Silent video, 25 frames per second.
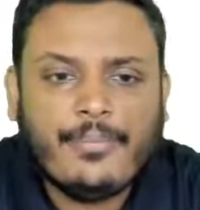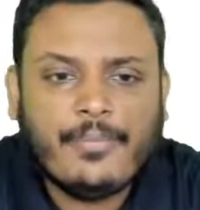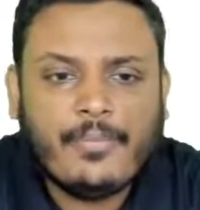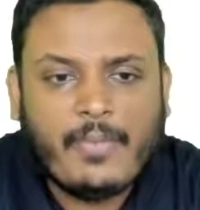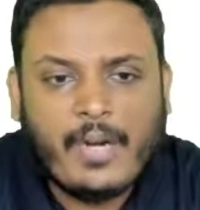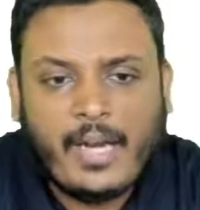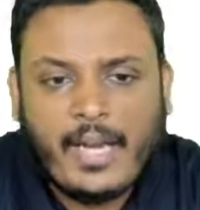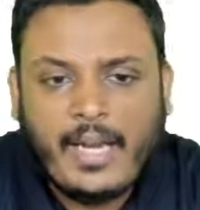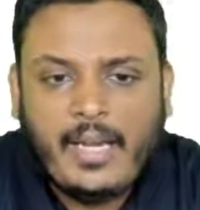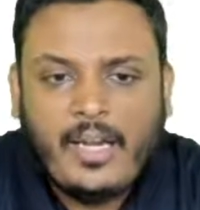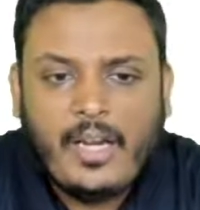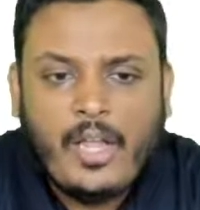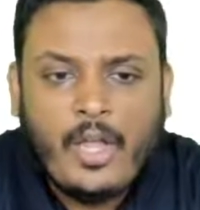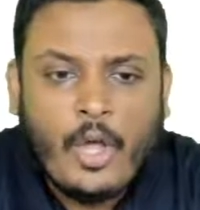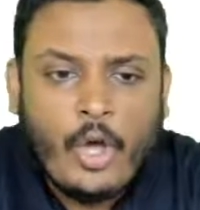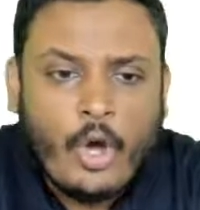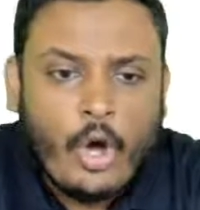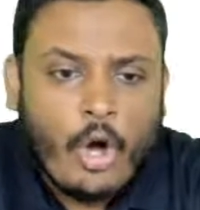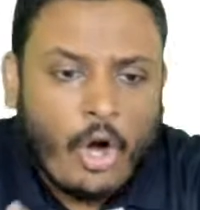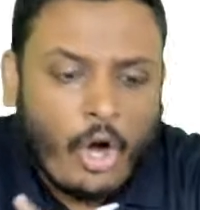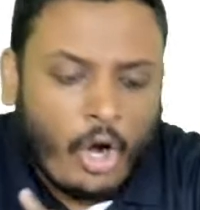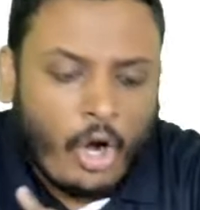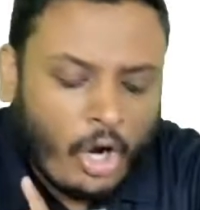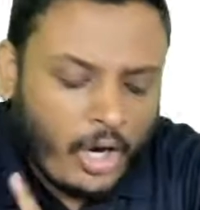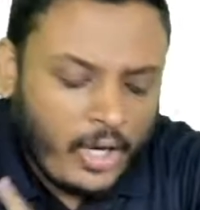Right?
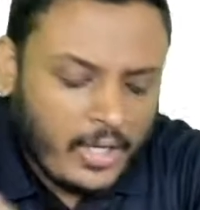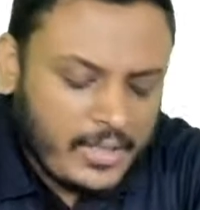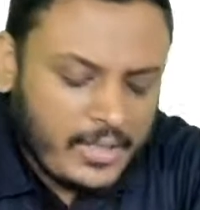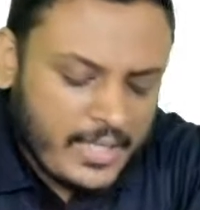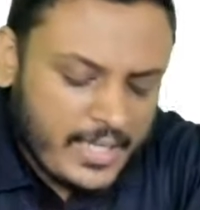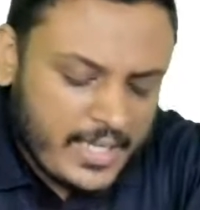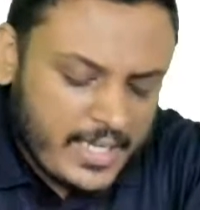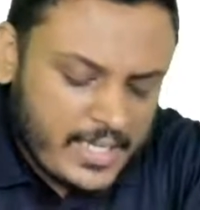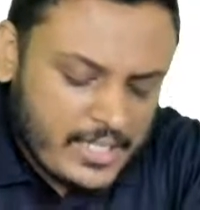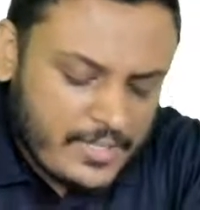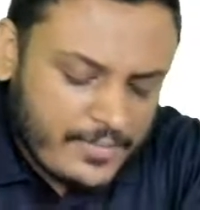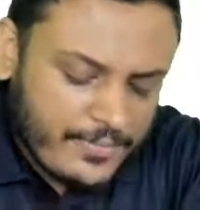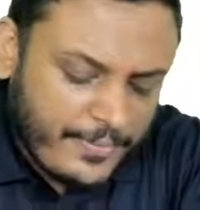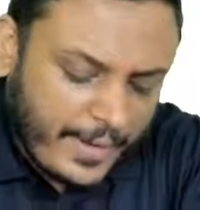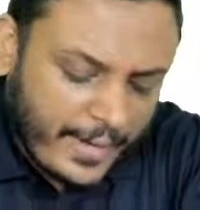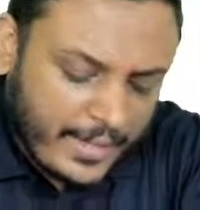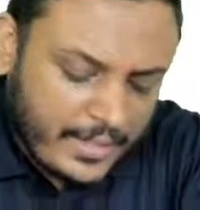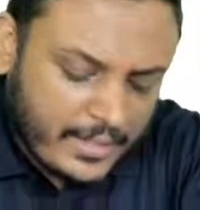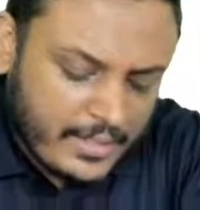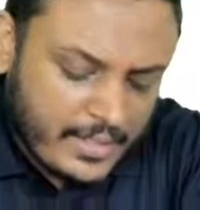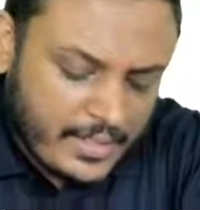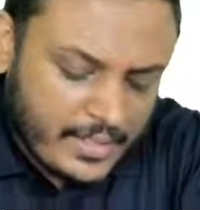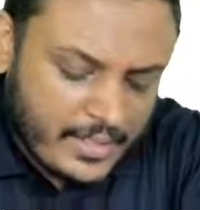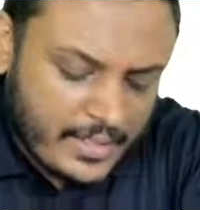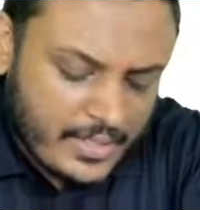All these
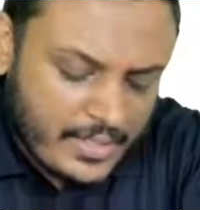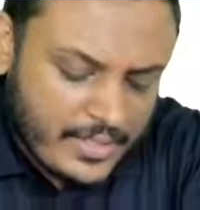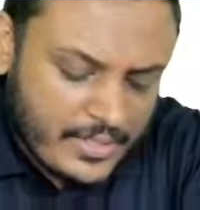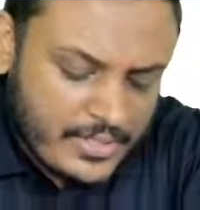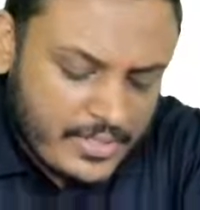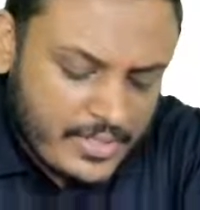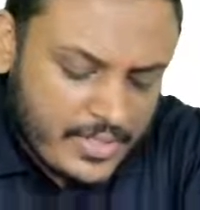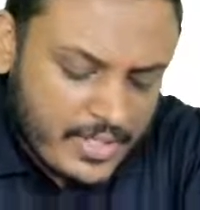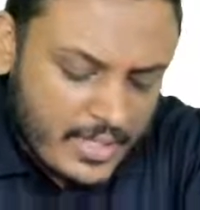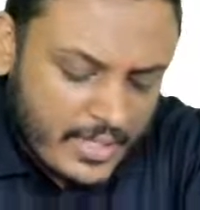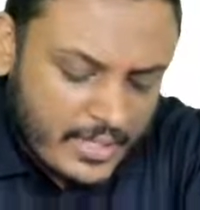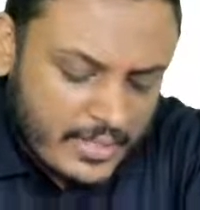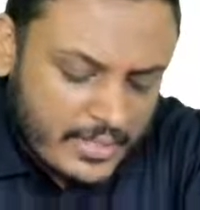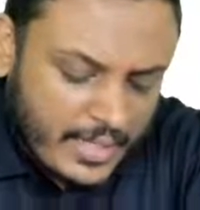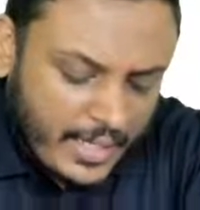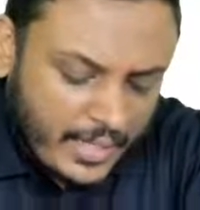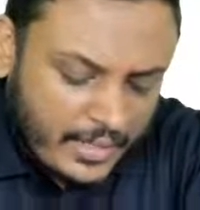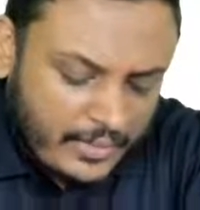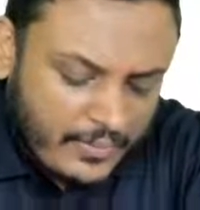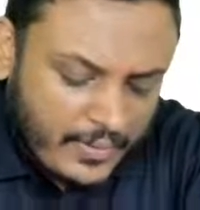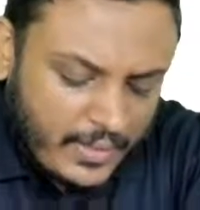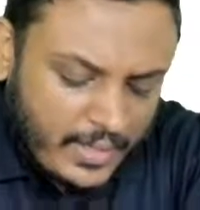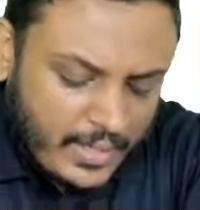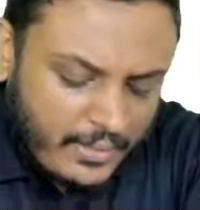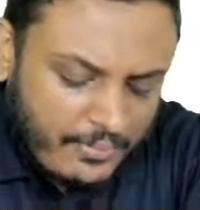factors that
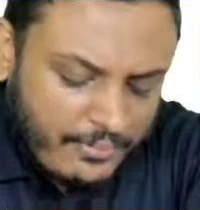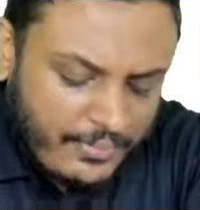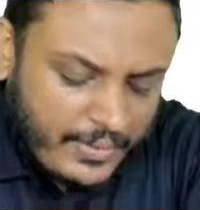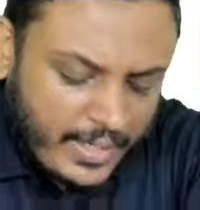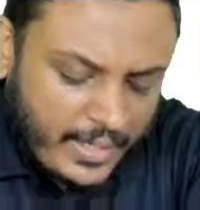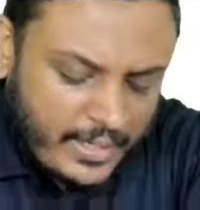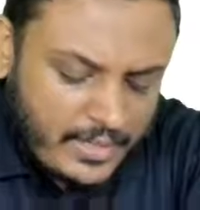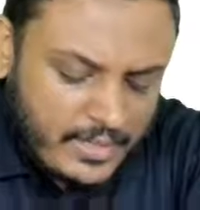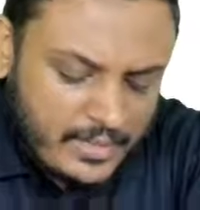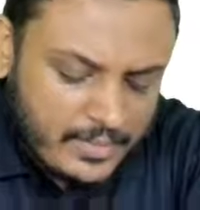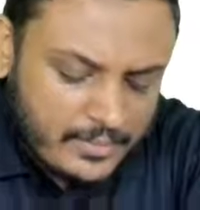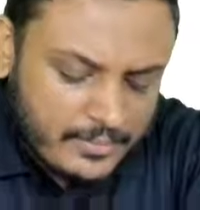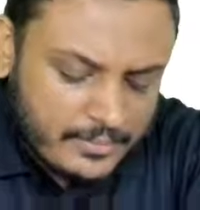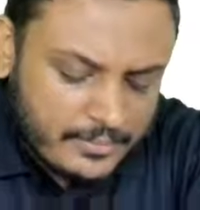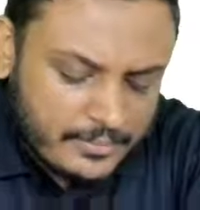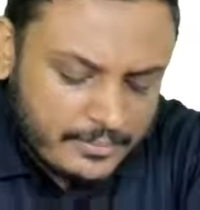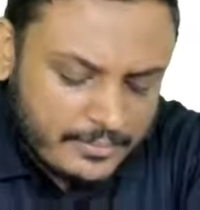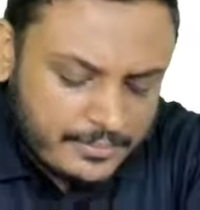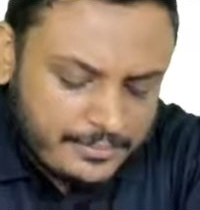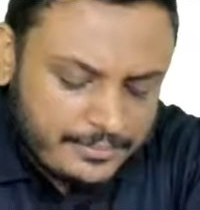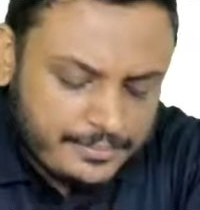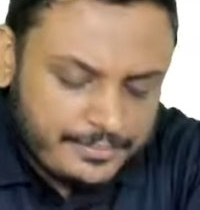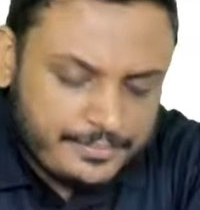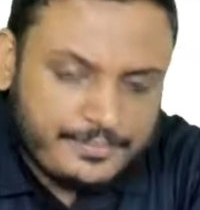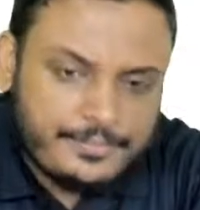will affect
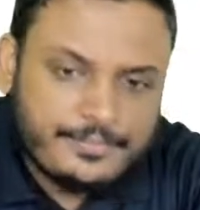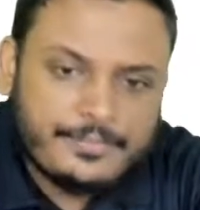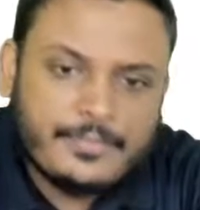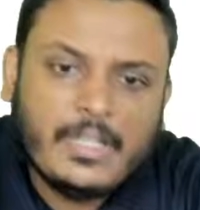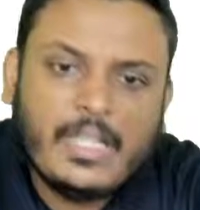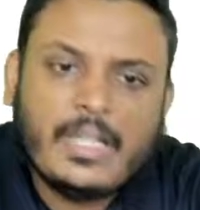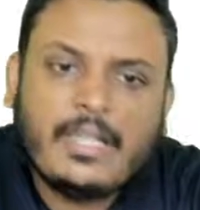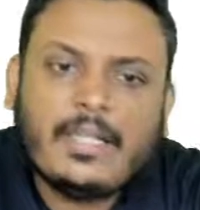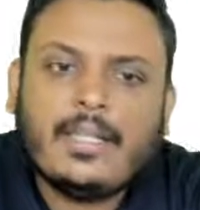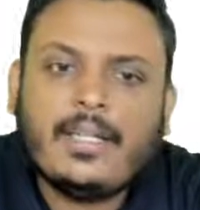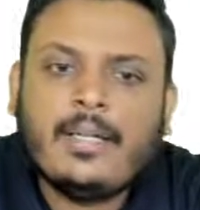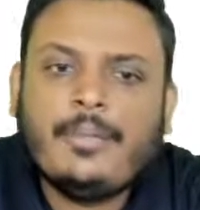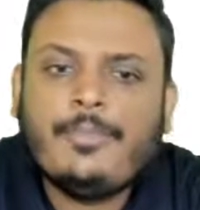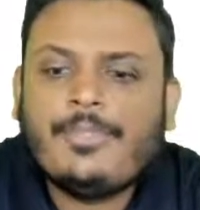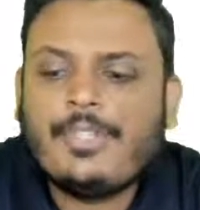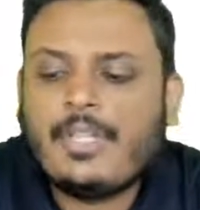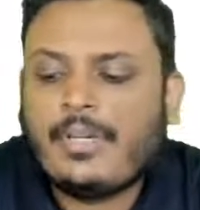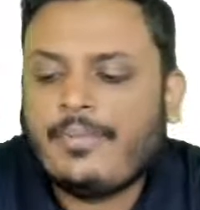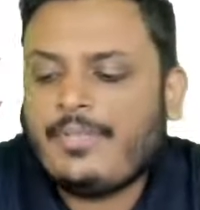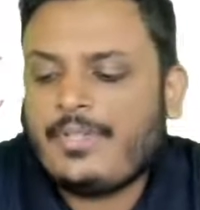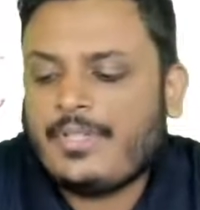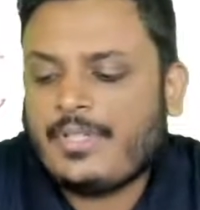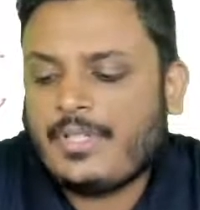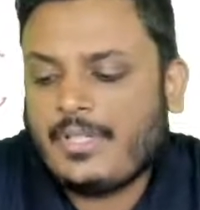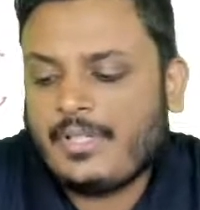the term
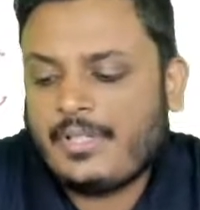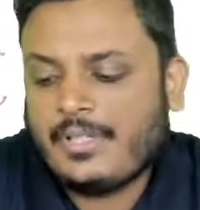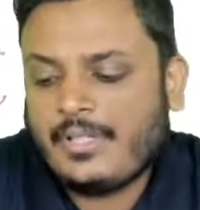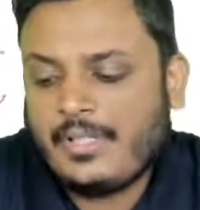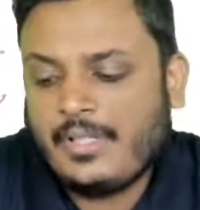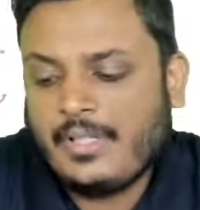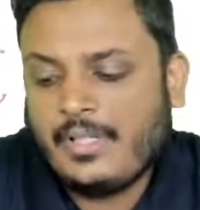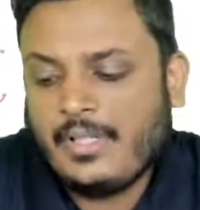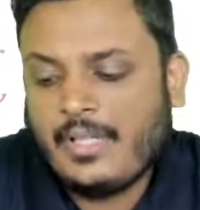sufficiency.